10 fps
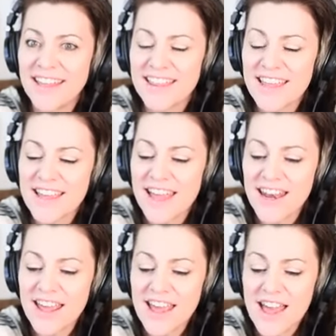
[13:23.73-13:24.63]
Like, and
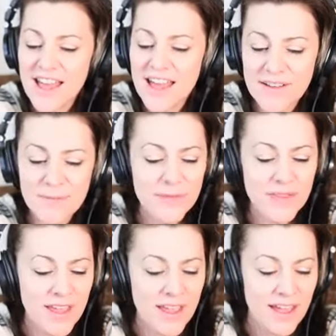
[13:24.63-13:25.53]
right? I,
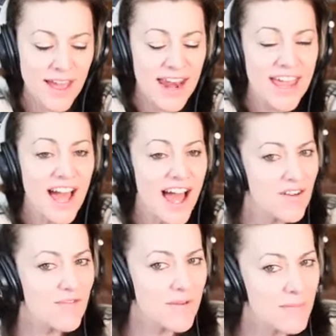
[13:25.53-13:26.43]
and I kind
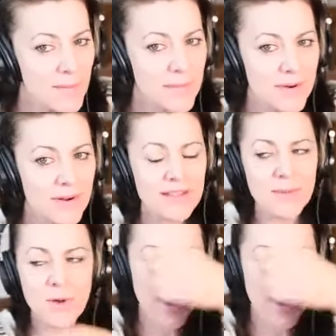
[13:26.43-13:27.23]
of remember at some point,